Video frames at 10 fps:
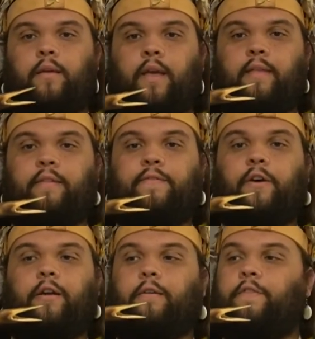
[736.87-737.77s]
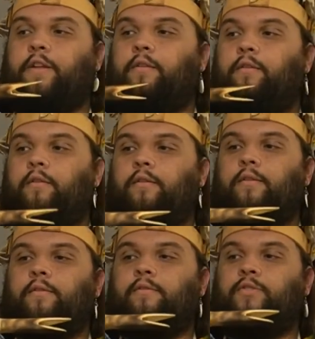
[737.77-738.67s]
in the front of it,
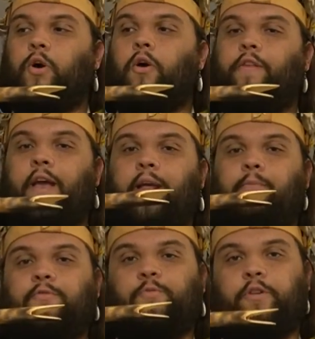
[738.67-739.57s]
so all the animals